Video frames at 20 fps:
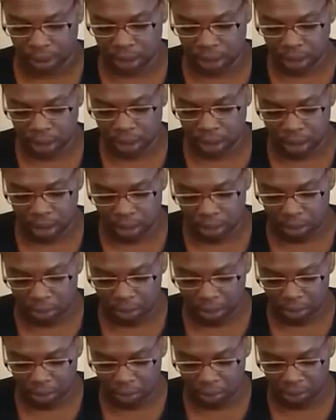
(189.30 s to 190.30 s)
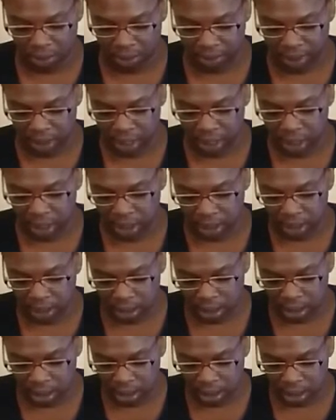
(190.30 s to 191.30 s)
Get a little bit more of
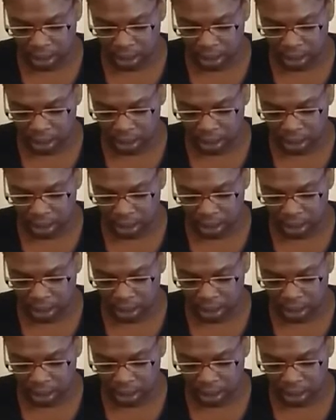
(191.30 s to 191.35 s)
this.